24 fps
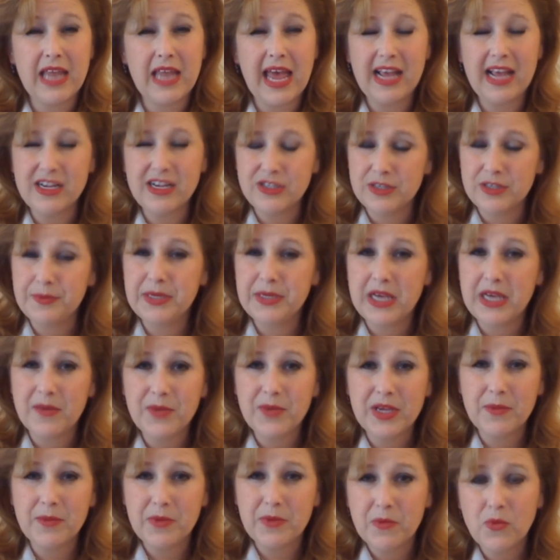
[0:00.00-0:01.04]
actually
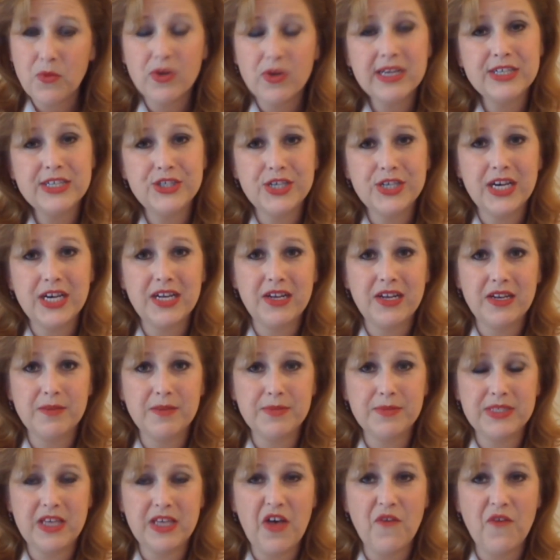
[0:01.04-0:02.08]
becoming a bit more educated
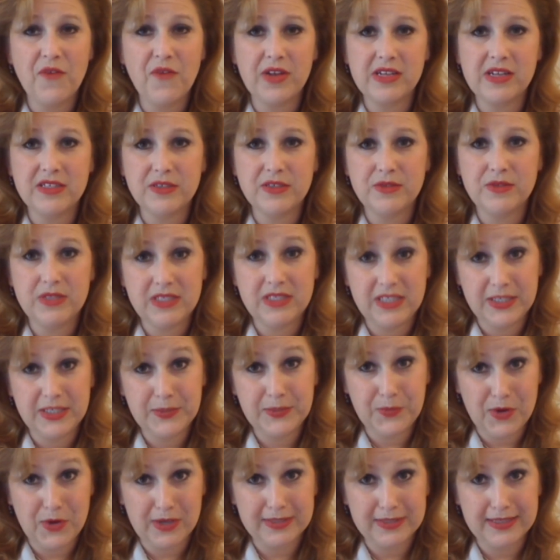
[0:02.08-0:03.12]
himself on his own disease
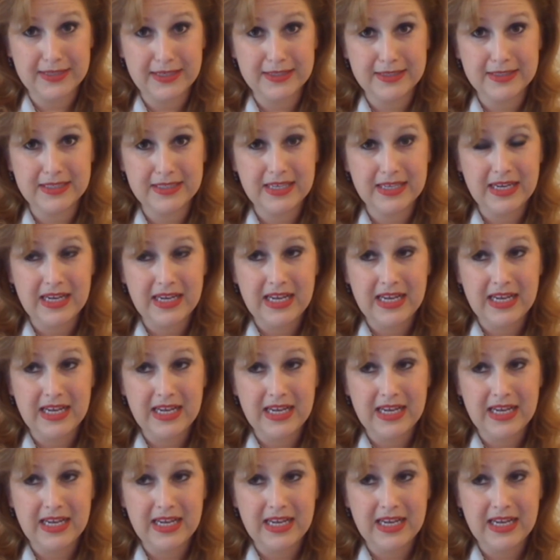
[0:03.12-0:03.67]
process.